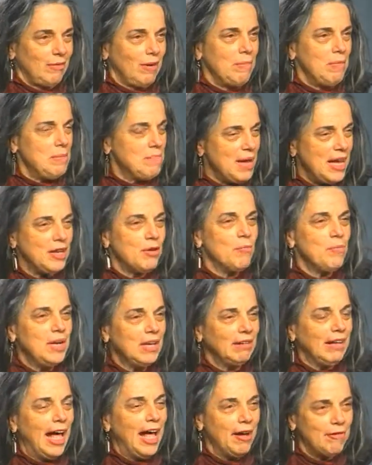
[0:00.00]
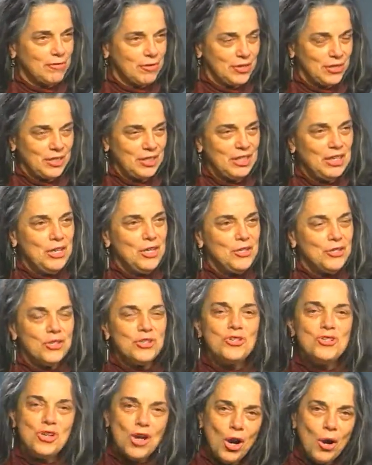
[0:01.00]
And we made a real effort to
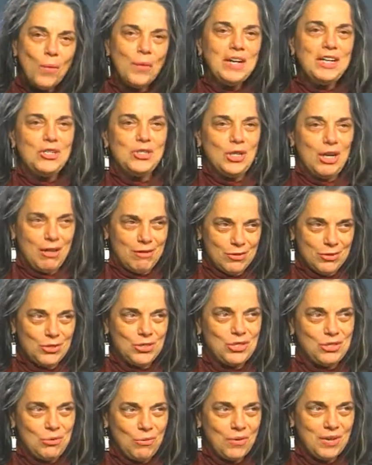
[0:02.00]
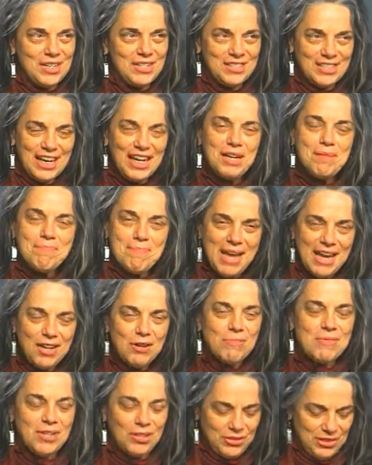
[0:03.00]
know each other's stories, and it made
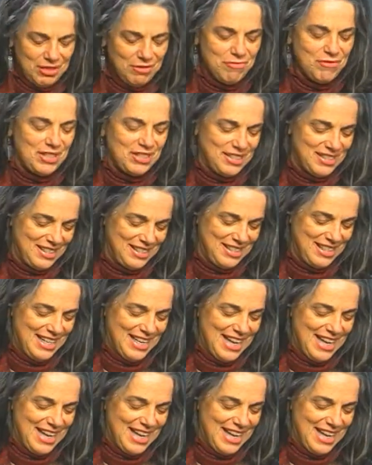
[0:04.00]
a real difference.